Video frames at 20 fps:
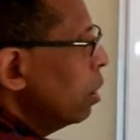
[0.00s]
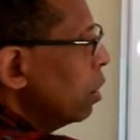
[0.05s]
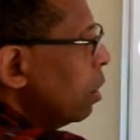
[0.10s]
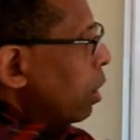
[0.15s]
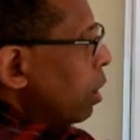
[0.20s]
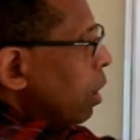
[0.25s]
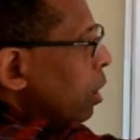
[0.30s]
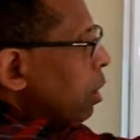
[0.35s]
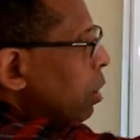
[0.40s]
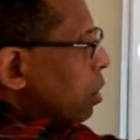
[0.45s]
The
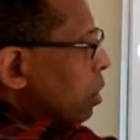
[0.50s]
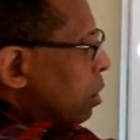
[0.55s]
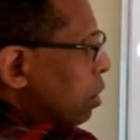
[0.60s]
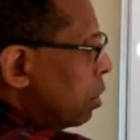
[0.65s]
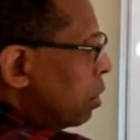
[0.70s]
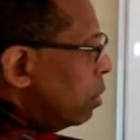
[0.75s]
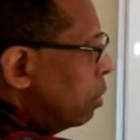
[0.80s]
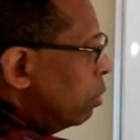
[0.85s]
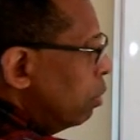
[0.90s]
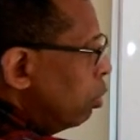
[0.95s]

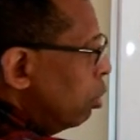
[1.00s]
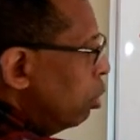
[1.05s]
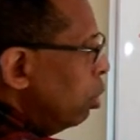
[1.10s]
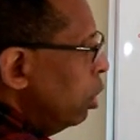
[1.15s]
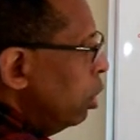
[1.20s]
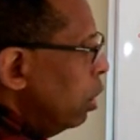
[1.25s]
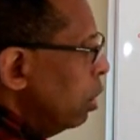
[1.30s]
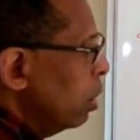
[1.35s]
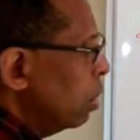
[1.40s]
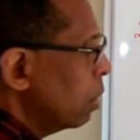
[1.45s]
next
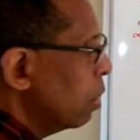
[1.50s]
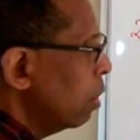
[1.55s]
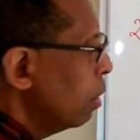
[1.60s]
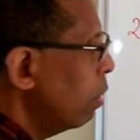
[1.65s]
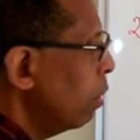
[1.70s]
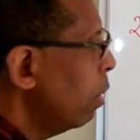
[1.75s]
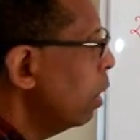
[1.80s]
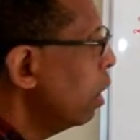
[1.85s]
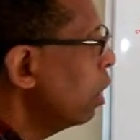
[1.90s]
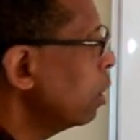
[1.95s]
is,
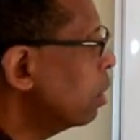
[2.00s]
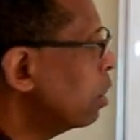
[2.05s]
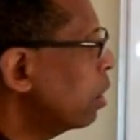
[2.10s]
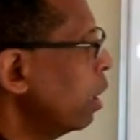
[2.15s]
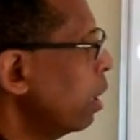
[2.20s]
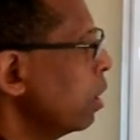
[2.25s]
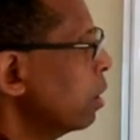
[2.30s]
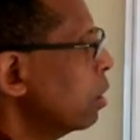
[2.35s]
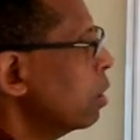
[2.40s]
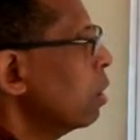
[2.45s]
it
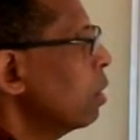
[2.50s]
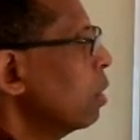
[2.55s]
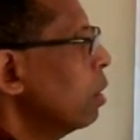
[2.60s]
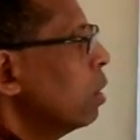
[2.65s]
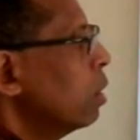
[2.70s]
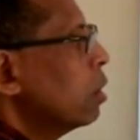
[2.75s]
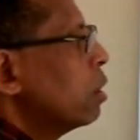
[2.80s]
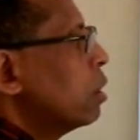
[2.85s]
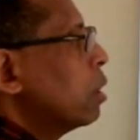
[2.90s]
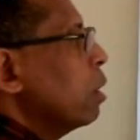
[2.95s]
says
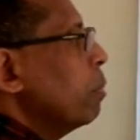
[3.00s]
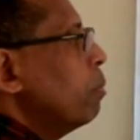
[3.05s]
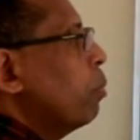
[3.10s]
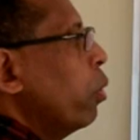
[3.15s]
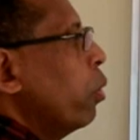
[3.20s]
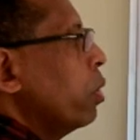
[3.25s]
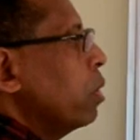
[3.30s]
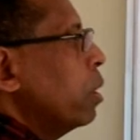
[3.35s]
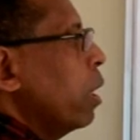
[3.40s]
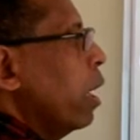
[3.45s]

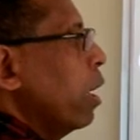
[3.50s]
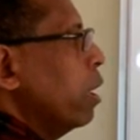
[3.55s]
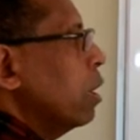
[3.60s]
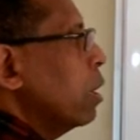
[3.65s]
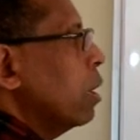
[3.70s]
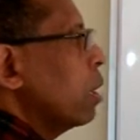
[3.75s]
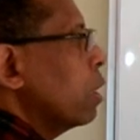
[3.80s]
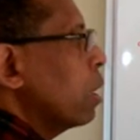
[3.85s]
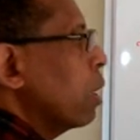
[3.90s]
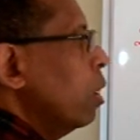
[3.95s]

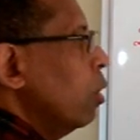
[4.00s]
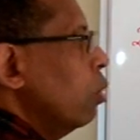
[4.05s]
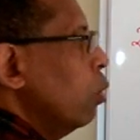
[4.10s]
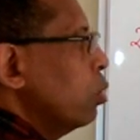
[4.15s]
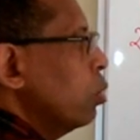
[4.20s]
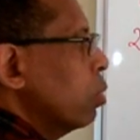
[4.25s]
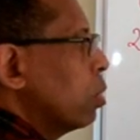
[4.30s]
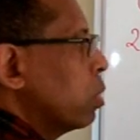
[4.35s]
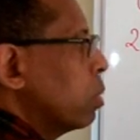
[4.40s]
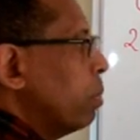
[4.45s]
3.8
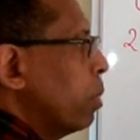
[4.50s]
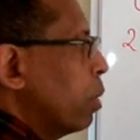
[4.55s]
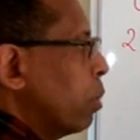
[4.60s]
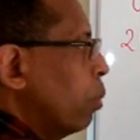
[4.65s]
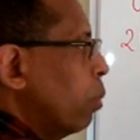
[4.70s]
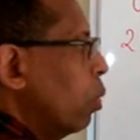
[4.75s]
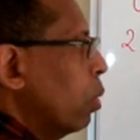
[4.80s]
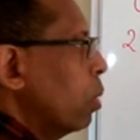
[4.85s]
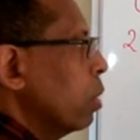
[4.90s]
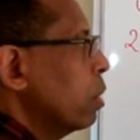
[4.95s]
kilojoules per
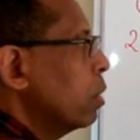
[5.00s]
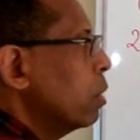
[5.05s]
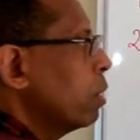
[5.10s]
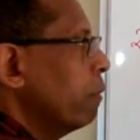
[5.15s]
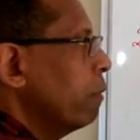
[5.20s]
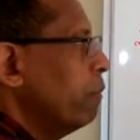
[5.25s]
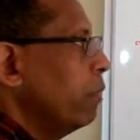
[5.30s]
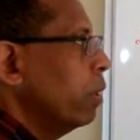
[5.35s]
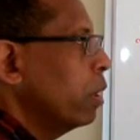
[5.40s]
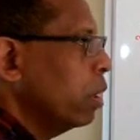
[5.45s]
mole. It's
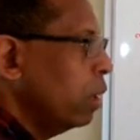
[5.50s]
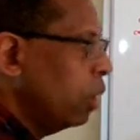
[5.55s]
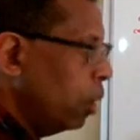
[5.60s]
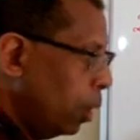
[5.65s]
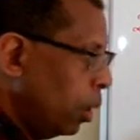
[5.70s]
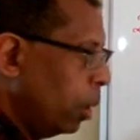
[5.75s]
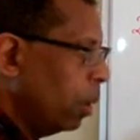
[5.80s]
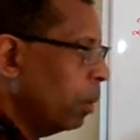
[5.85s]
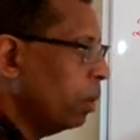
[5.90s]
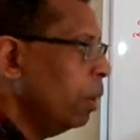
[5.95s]
a very
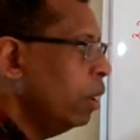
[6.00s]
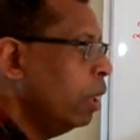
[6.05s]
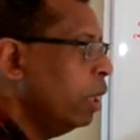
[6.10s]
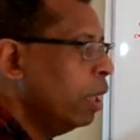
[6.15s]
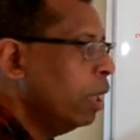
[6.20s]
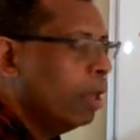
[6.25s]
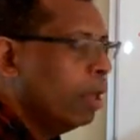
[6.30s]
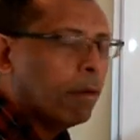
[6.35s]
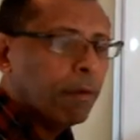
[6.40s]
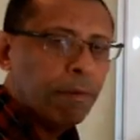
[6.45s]
low,
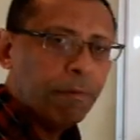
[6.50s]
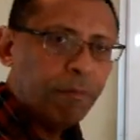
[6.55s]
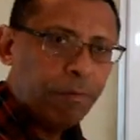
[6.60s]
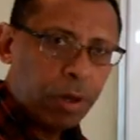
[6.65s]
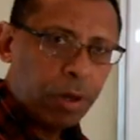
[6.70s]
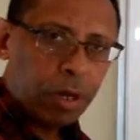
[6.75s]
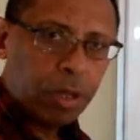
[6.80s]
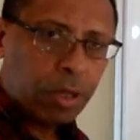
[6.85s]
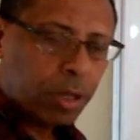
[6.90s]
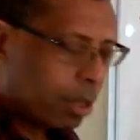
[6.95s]

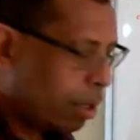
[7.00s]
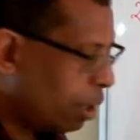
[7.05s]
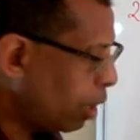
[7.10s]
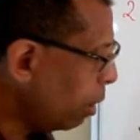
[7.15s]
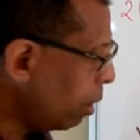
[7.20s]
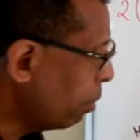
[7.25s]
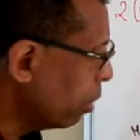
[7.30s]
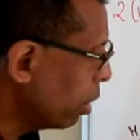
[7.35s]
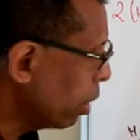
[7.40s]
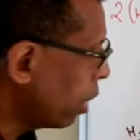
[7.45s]
very
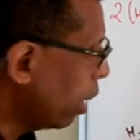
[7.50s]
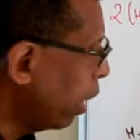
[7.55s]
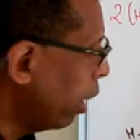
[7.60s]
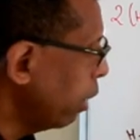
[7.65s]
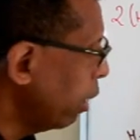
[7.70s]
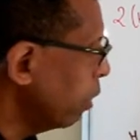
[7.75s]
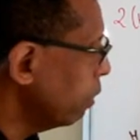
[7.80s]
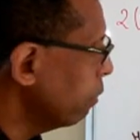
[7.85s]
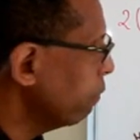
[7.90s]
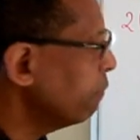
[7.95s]
stable
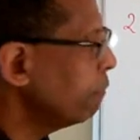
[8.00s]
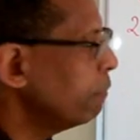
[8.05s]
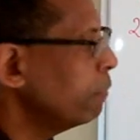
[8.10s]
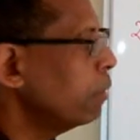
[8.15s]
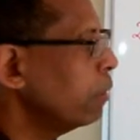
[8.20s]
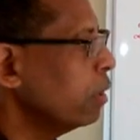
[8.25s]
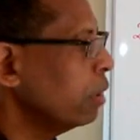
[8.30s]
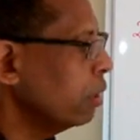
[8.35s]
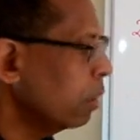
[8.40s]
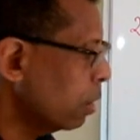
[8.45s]
kind of
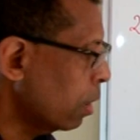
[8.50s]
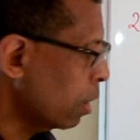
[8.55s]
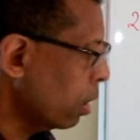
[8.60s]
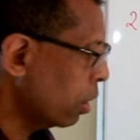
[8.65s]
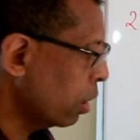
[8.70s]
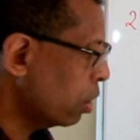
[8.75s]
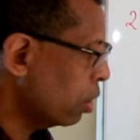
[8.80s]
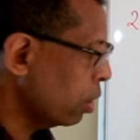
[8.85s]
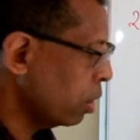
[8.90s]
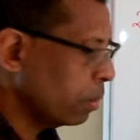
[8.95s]

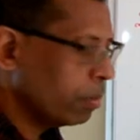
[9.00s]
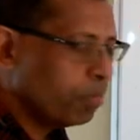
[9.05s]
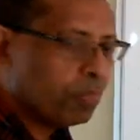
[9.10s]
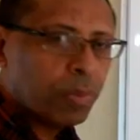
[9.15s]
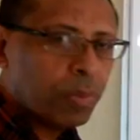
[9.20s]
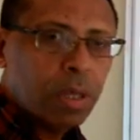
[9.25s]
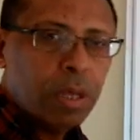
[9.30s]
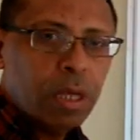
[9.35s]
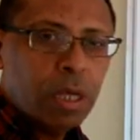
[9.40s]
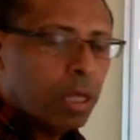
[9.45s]
interaction.
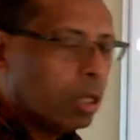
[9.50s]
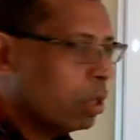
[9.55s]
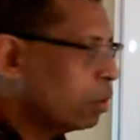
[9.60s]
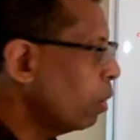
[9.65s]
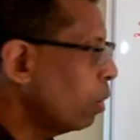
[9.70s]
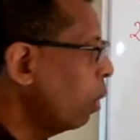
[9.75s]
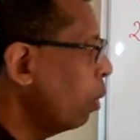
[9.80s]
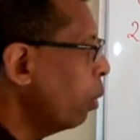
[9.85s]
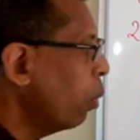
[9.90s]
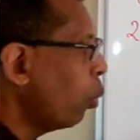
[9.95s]

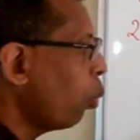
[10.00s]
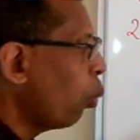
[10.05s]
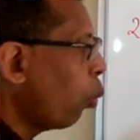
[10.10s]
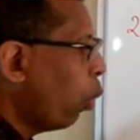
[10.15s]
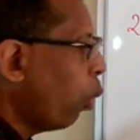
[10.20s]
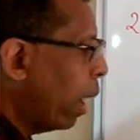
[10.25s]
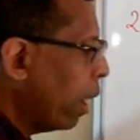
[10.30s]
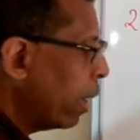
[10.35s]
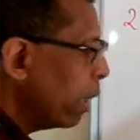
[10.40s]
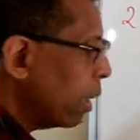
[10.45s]
So
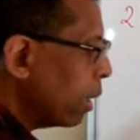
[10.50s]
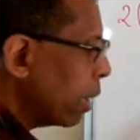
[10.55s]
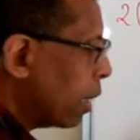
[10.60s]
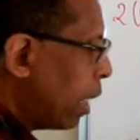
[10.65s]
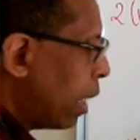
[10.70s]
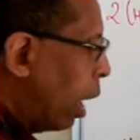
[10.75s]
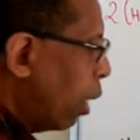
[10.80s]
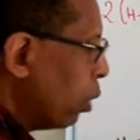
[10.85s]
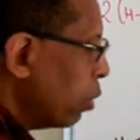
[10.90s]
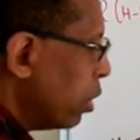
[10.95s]
one
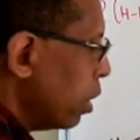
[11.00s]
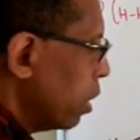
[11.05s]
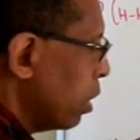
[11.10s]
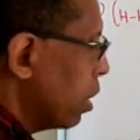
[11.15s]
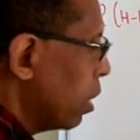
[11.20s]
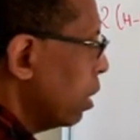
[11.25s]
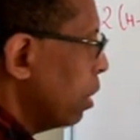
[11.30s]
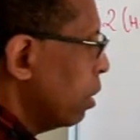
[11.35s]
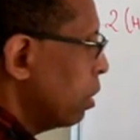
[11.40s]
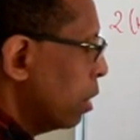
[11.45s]
gauge
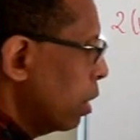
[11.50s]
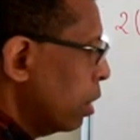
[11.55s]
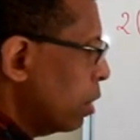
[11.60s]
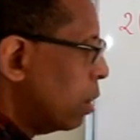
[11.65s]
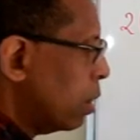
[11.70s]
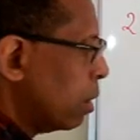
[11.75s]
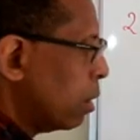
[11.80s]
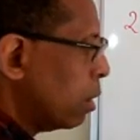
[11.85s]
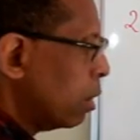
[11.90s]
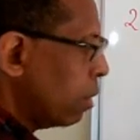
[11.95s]
in
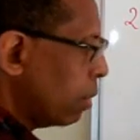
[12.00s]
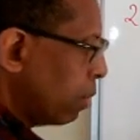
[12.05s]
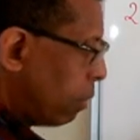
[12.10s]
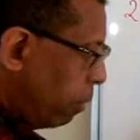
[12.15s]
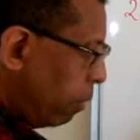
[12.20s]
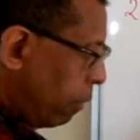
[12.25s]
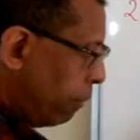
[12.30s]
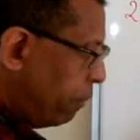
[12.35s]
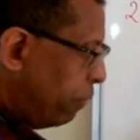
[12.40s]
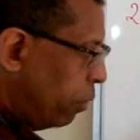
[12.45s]
this
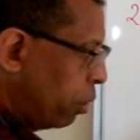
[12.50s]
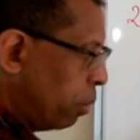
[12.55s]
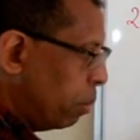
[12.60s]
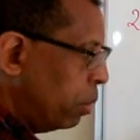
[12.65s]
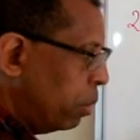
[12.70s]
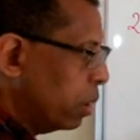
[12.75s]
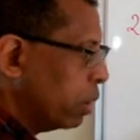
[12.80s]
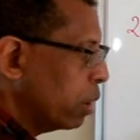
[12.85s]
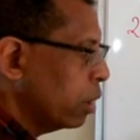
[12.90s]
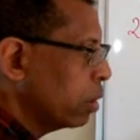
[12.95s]

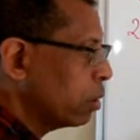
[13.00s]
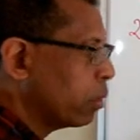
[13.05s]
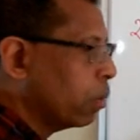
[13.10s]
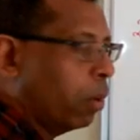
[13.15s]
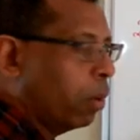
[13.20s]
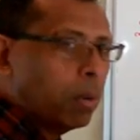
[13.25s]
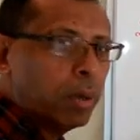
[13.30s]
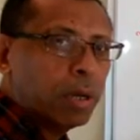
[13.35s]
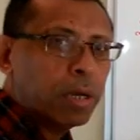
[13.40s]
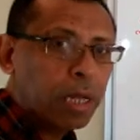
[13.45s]
conformer is
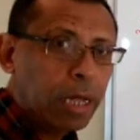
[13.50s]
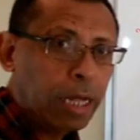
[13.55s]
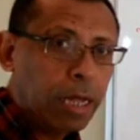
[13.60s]
called